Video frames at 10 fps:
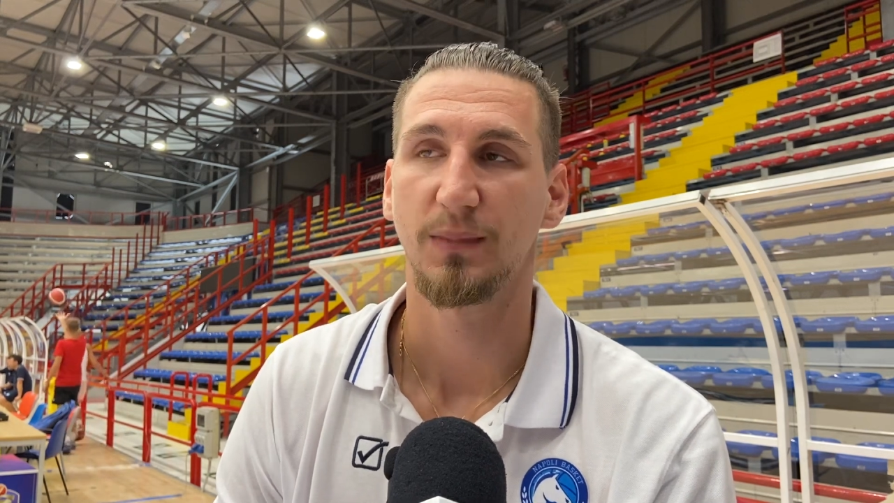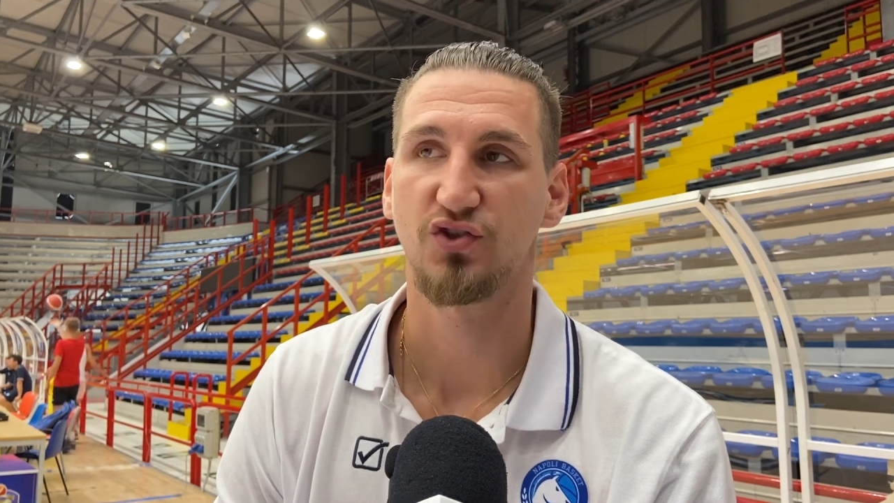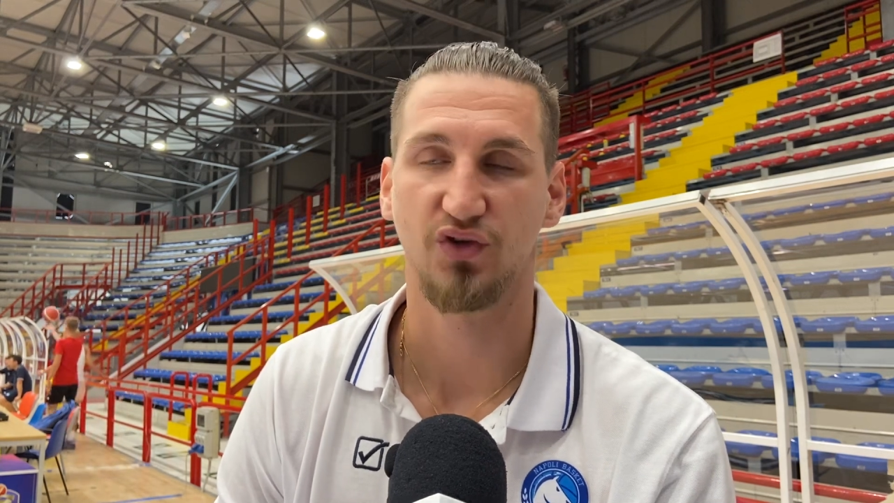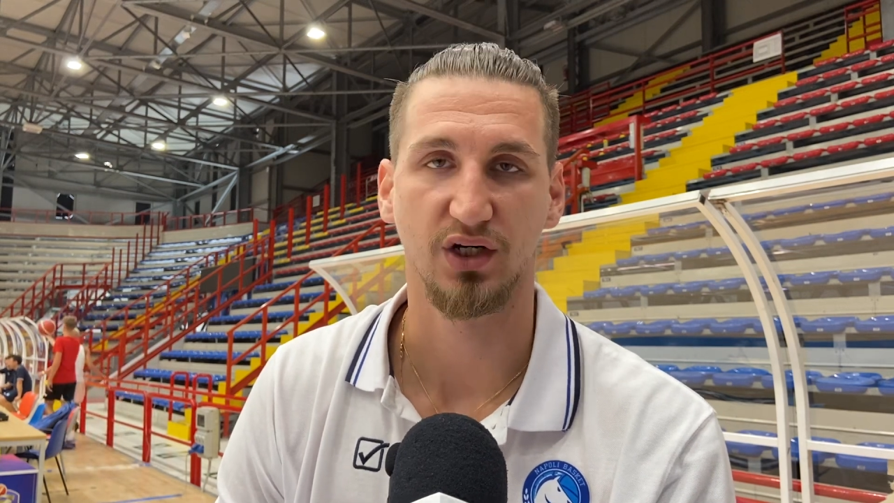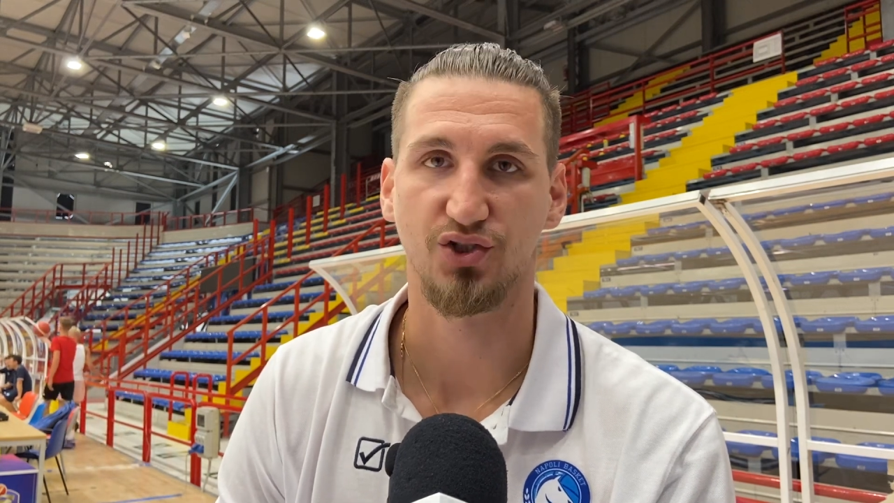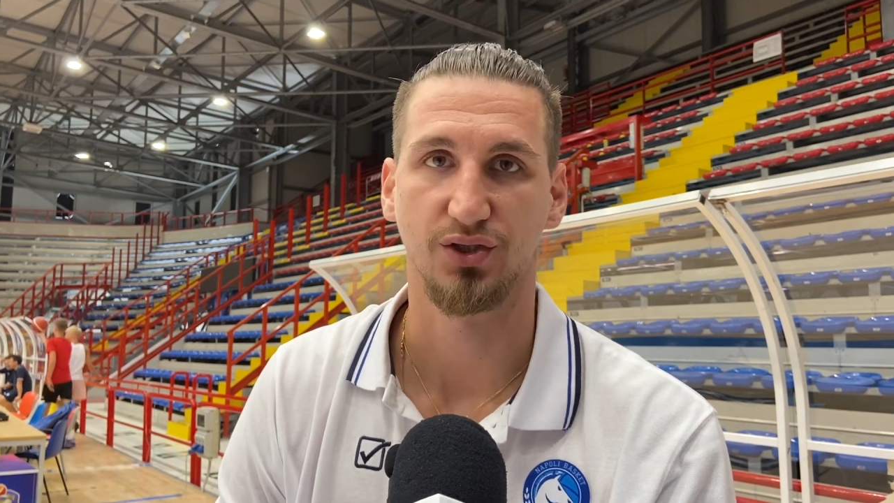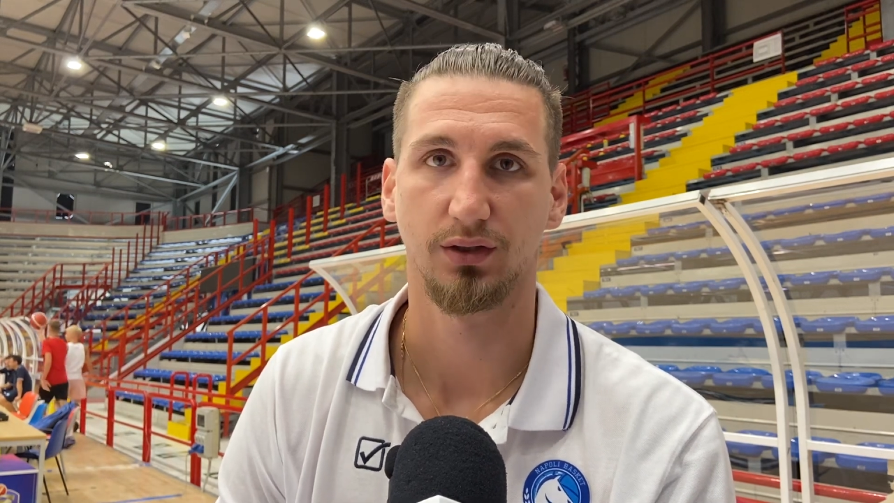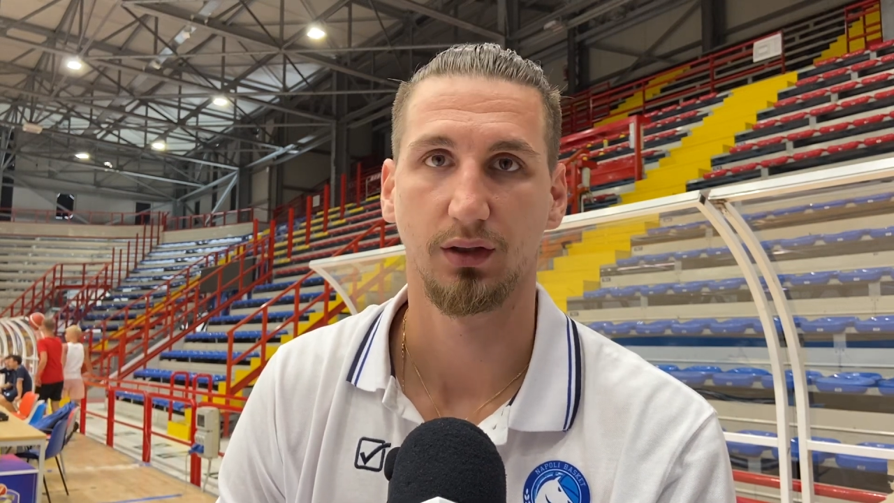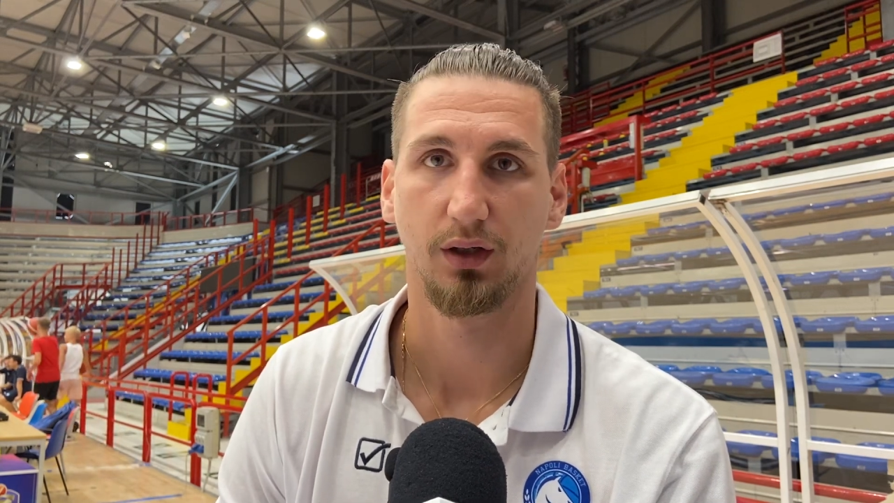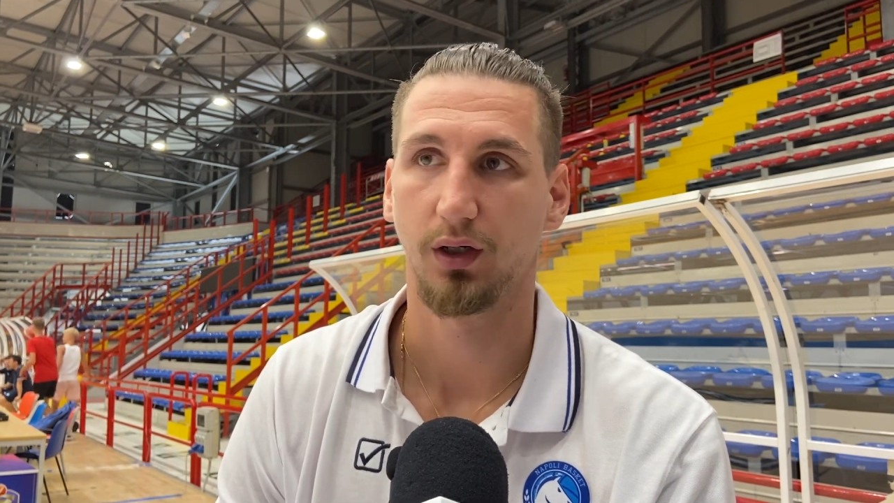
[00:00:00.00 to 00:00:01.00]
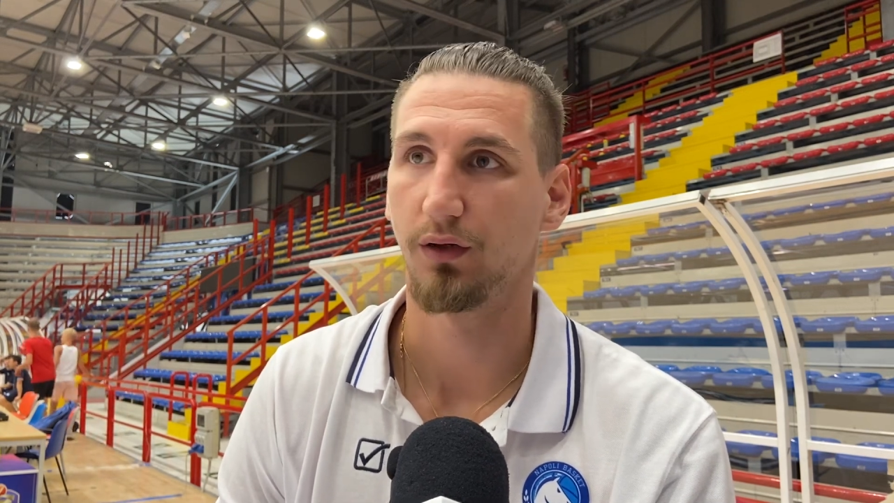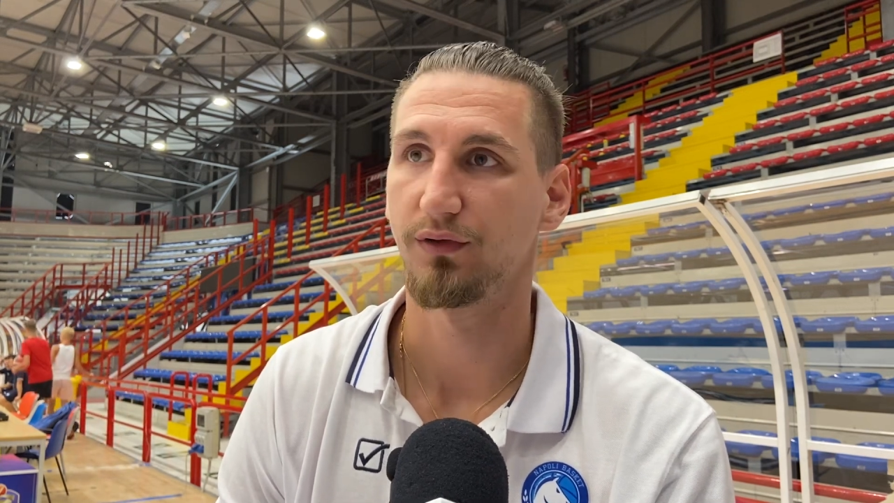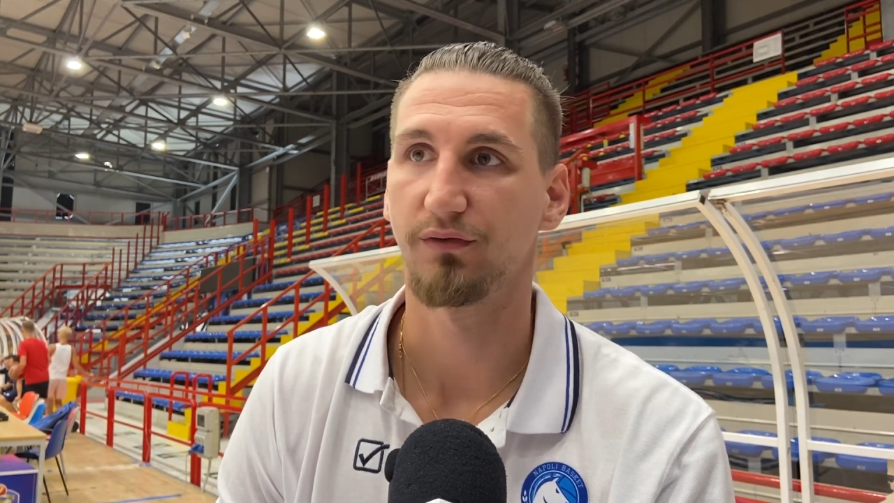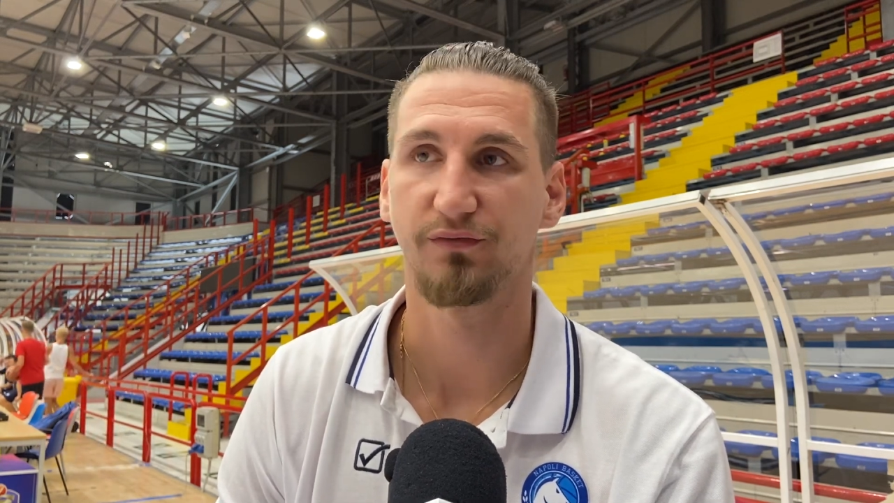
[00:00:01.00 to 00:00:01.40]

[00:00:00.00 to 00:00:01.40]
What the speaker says: structure of the